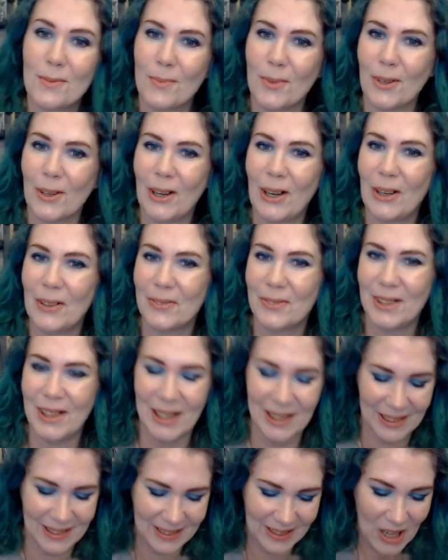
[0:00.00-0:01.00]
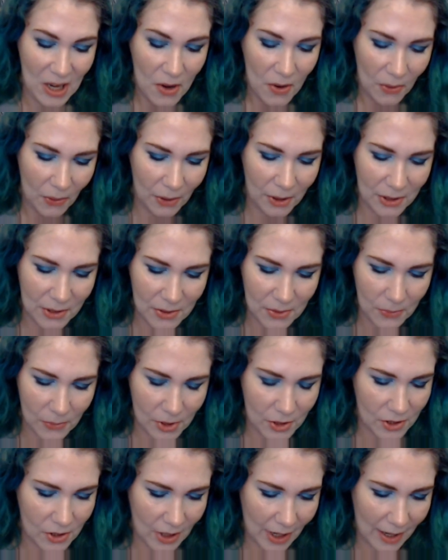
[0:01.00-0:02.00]
often, or
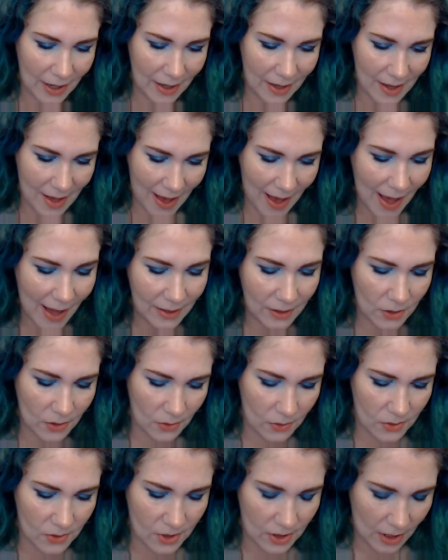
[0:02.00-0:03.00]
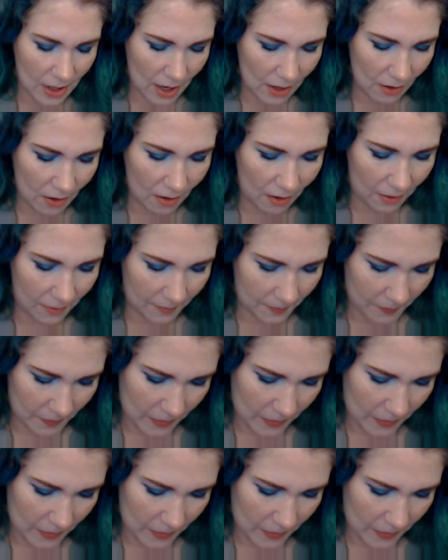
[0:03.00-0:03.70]
wish I had used at all.